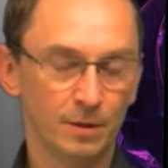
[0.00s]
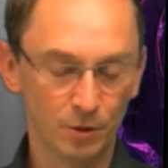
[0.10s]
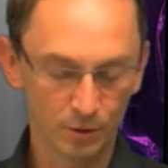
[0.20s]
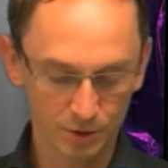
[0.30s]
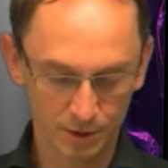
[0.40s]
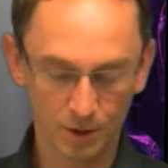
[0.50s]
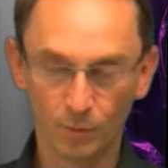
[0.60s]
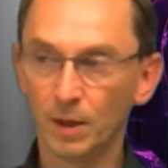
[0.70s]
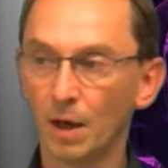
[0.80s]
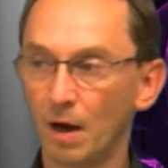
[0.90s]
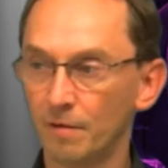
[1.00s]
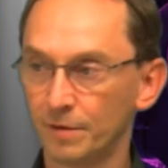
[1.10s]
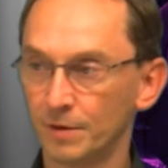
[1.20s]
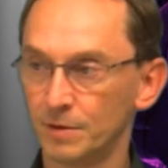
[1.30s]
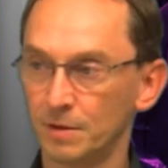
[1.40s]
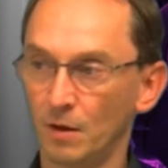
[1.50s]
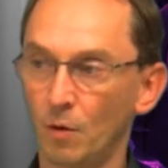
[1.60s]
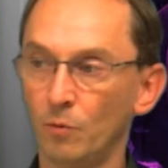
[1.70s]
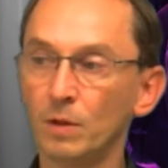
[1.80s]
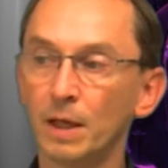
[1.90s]
You could still be off because
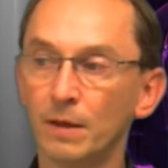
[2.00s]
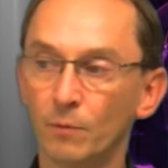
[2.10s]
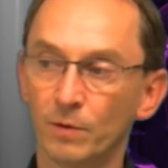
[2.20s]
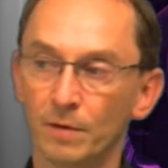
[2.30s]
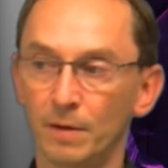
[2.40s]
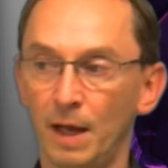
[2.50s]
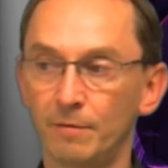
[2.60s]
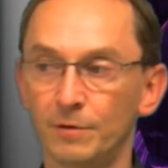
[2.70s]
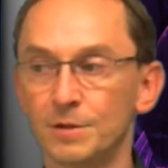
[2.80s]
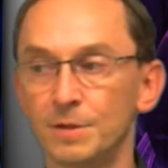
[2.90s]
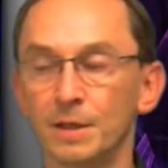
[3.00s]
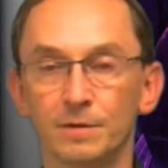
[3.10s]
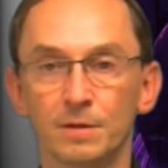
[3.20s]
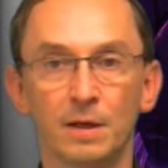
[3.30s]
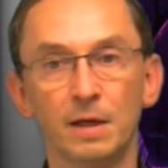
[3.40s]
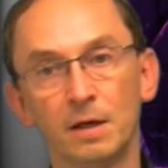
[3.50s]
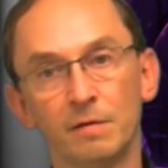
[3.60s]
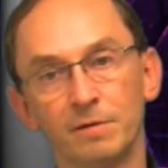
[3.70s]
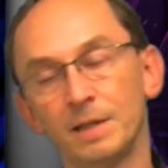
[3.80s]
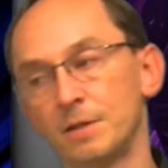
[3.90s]
only with an average delta E
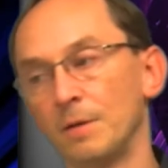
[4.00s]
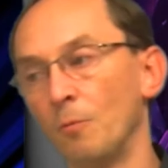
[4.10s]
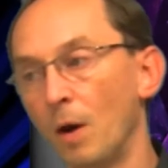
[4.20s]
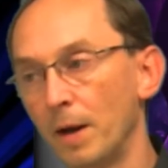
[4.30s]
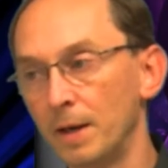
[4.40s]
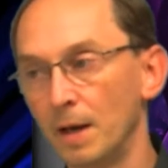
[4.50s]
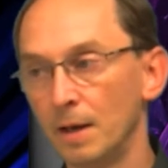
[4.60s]
of less than 1